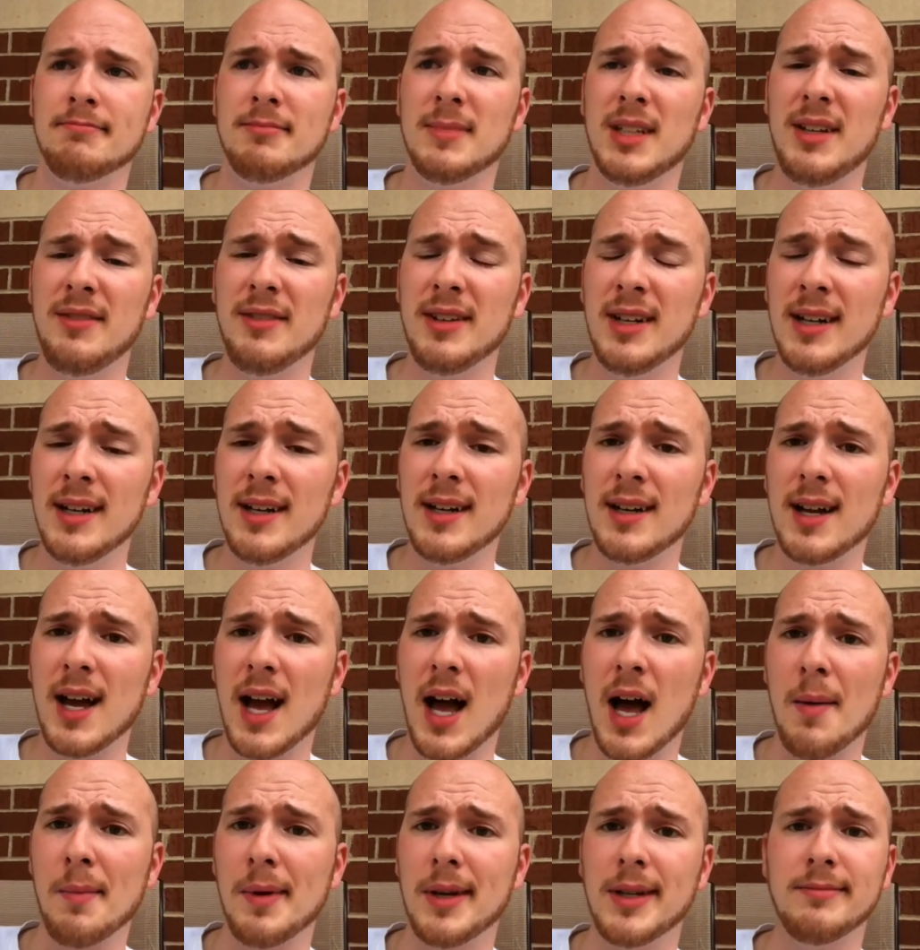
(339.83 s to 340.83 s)
Leave it in a
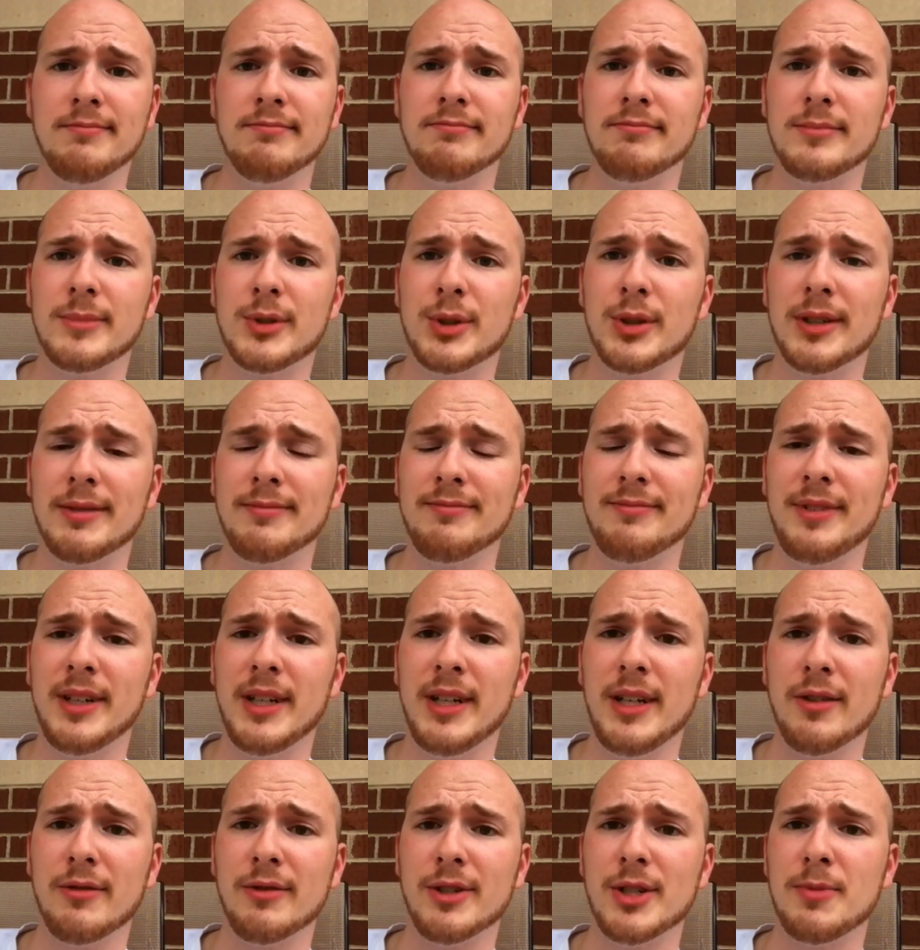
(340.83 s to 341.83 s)
comment or a
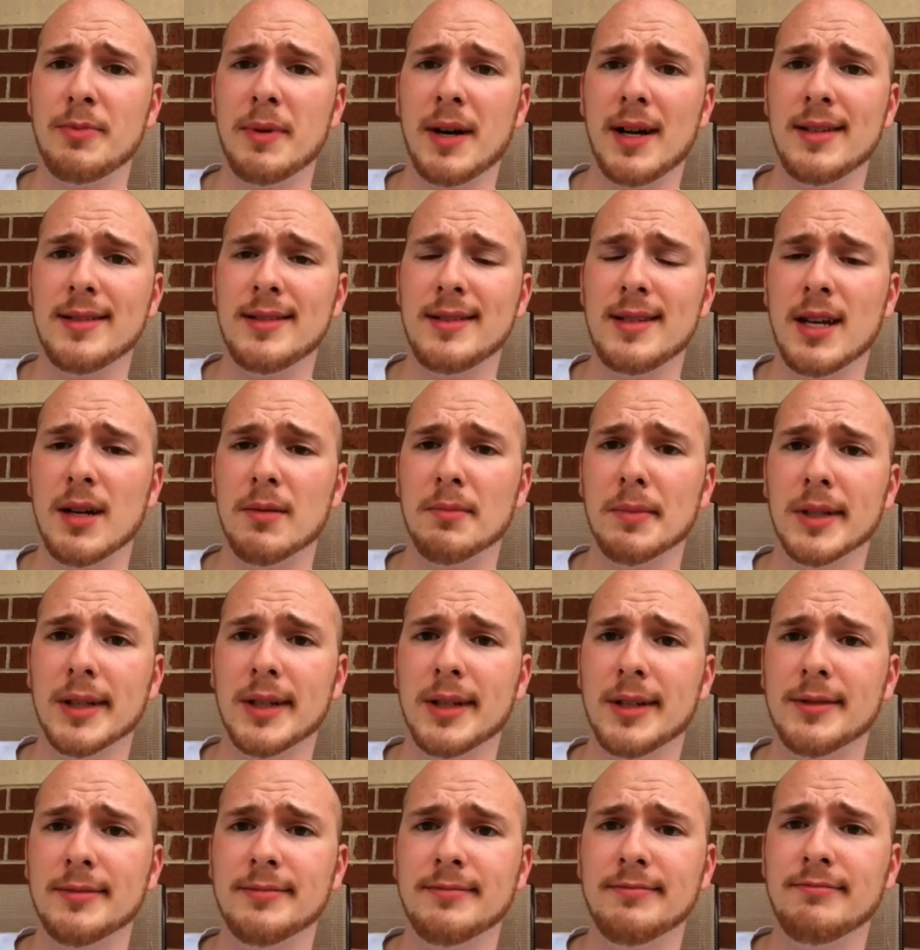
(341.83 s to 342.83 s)
video response down
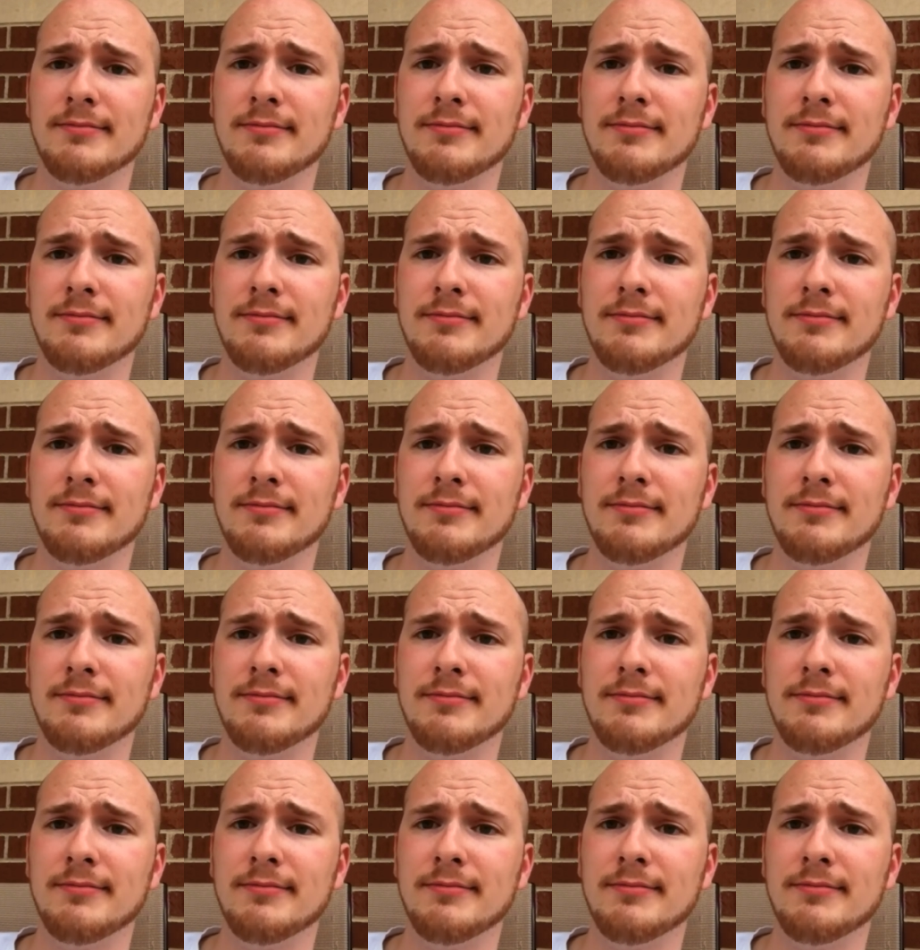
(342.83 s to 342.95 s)
below.